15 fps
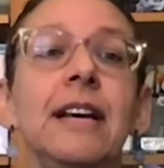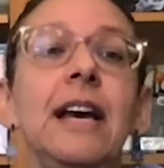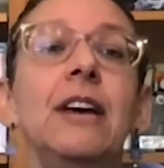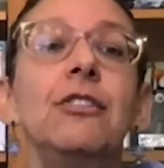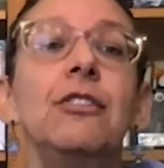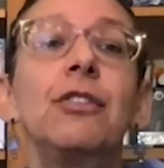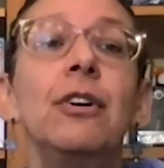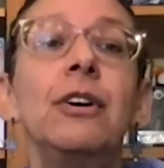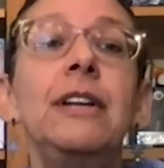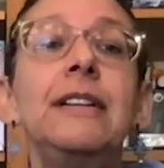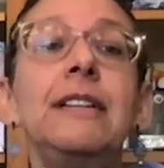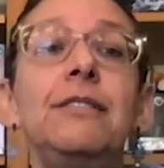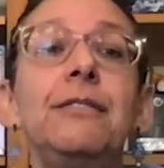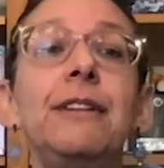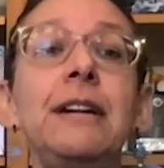So it
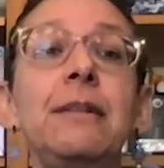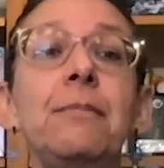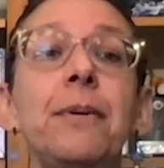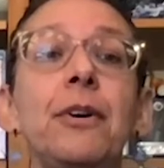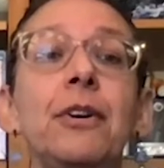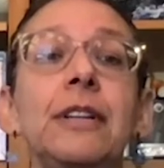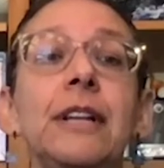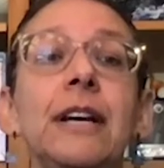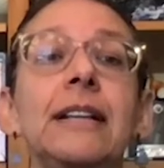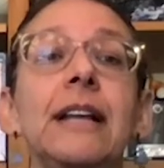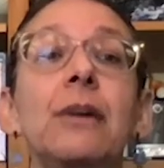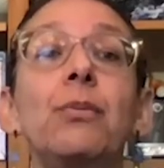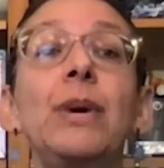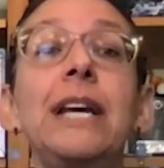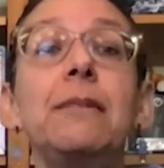is very important that
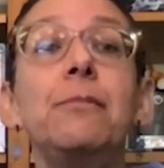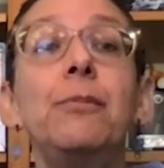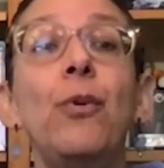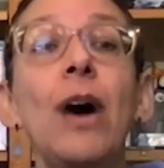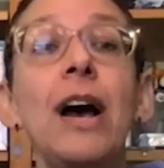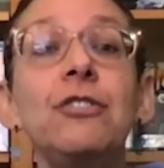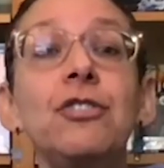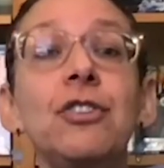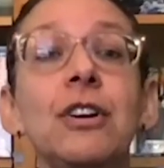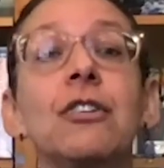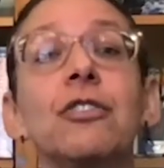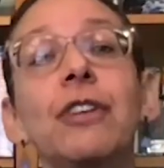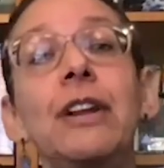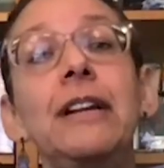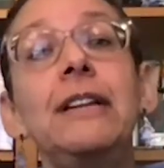we keep washing or
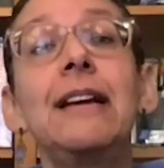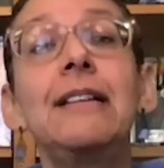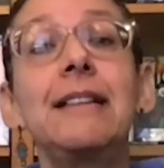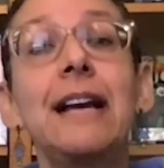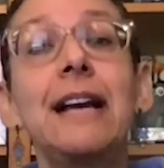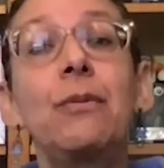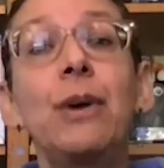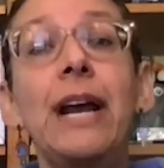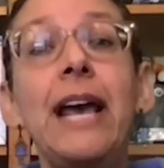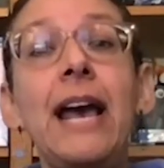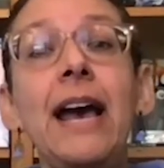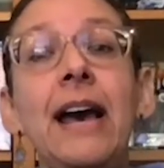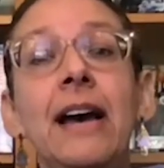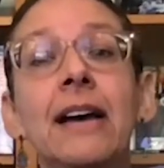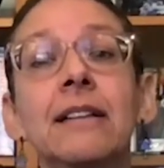sanitizing our
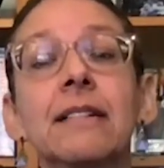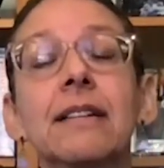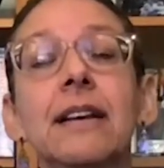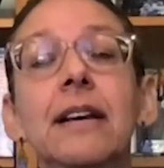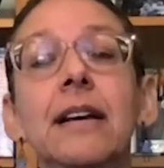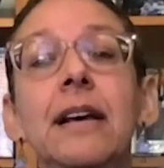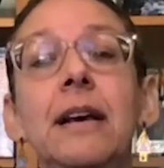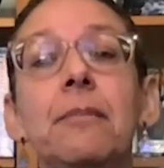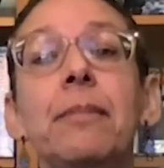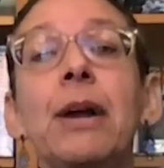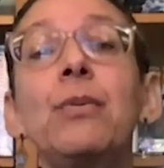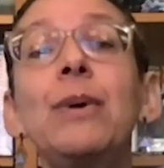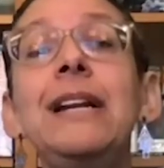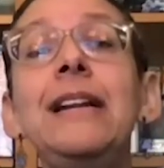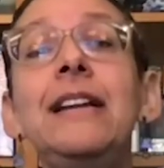hands, but
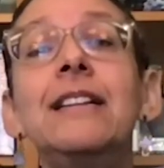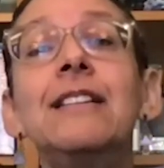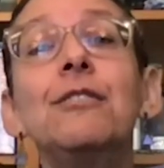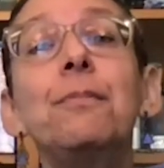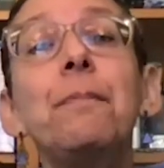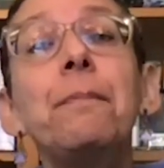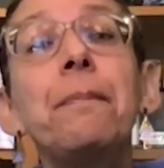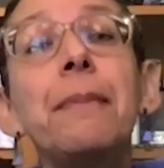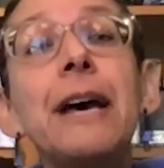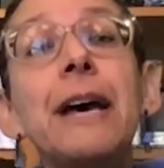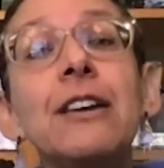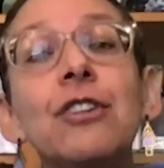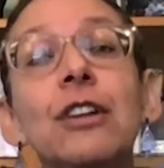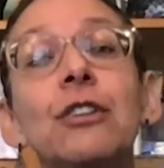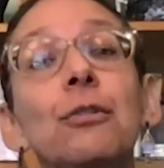we need
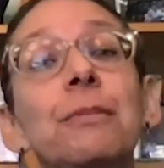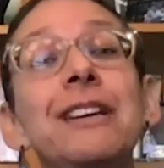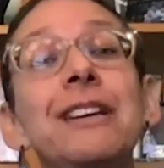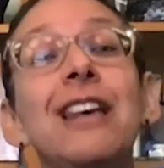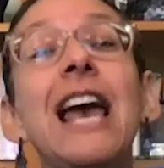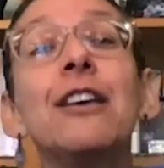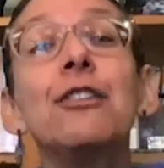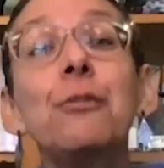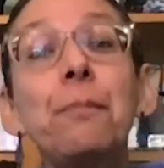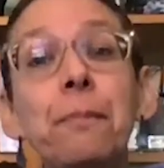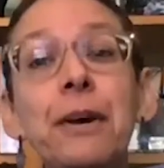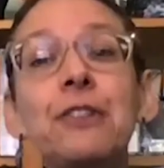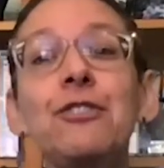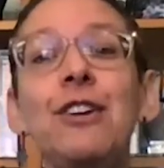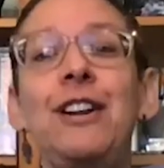to be
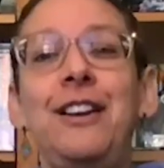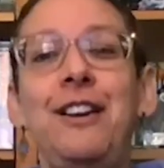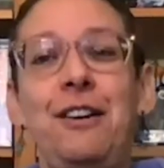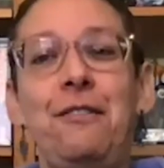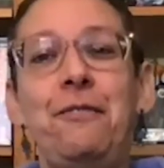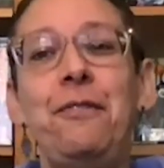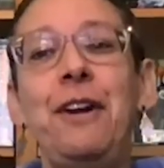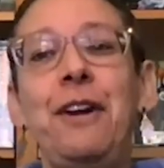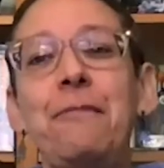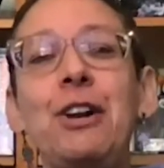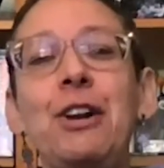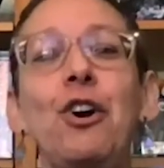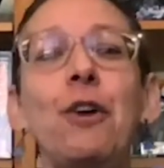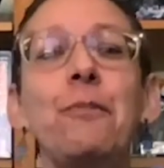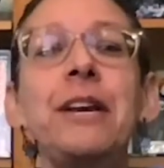especially careful
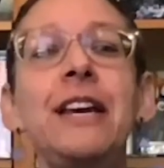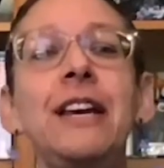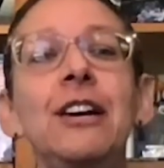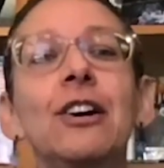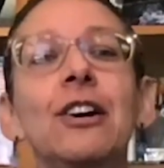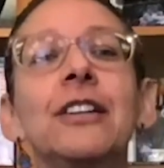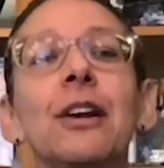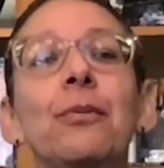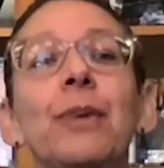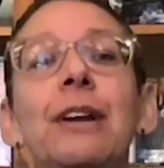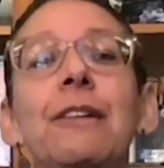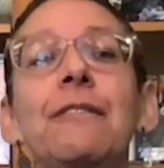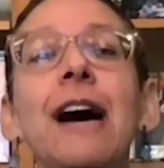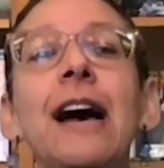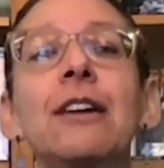about coming in contact with the
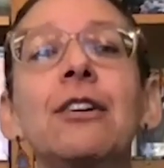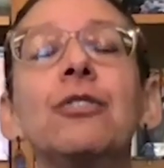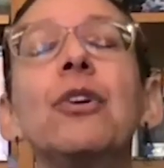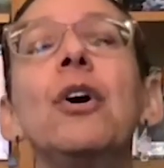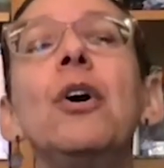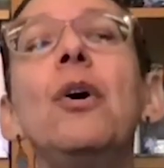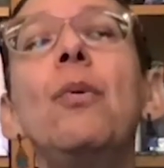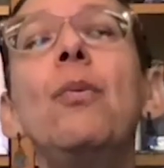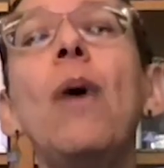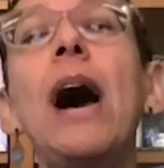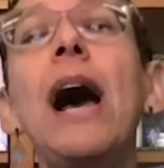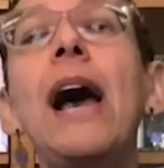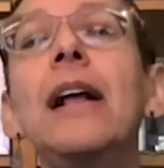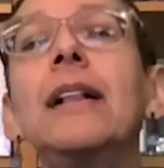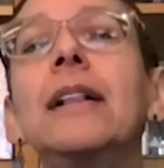virus
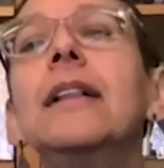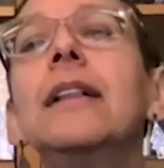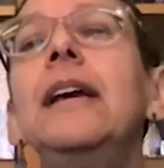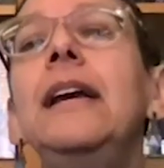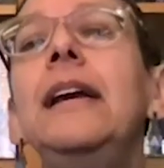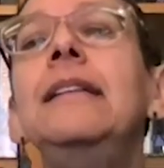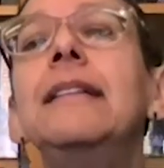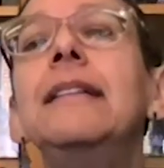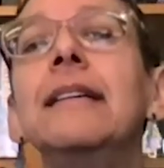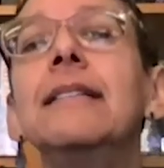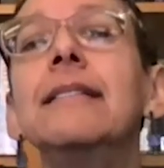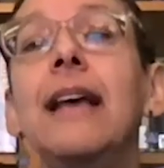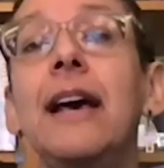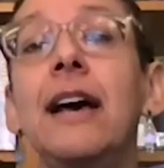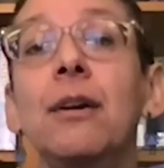while it
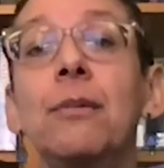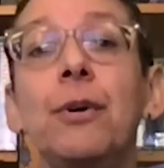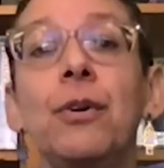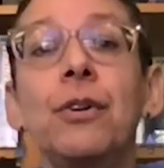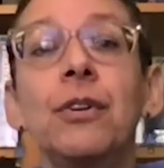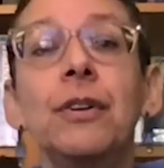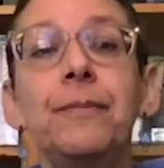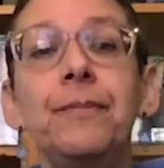is airborne.